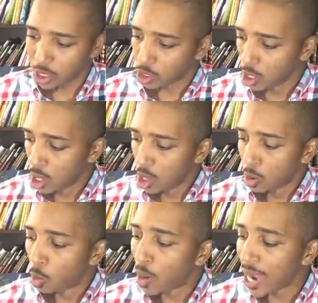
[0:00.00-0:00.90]
is
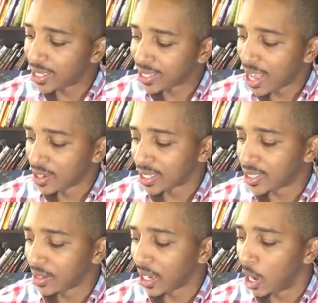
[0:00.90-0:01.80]
winding down. I
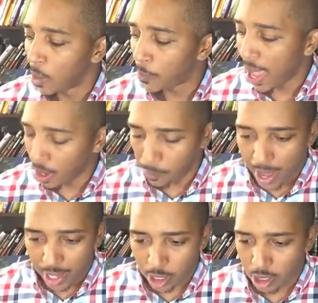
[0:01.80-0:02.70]
still got to unpack a
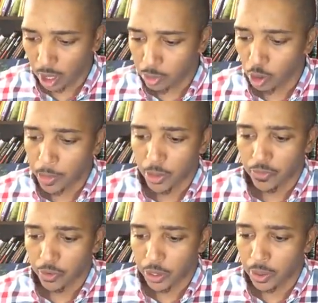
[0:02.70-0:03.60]
passage of scripture
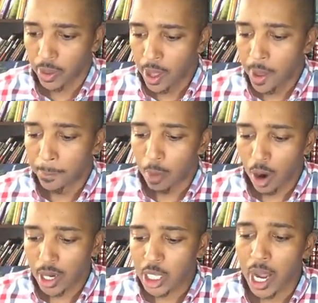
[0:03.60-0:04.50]
for you.
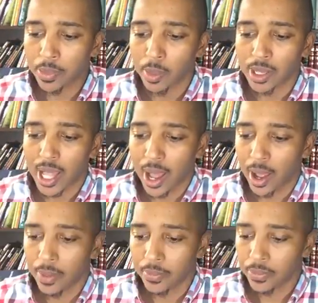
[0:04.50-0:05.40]
Mark, chapter number
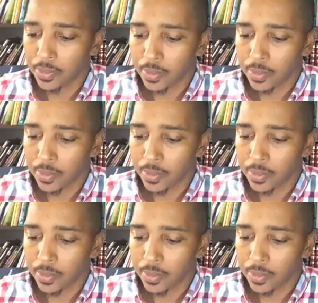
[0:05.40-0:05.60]
9.